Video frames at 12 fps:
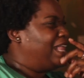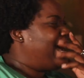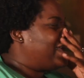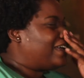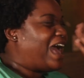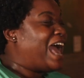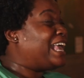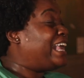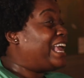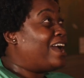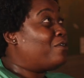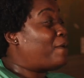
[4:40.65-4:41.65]
Like, I
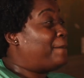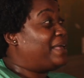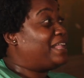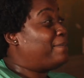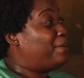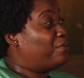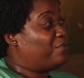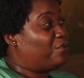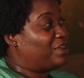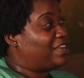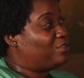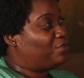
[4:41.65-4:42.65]
can't repay the people
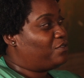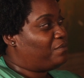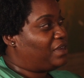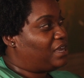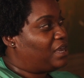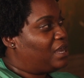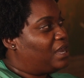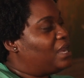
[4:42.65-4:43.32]
for what they do for me.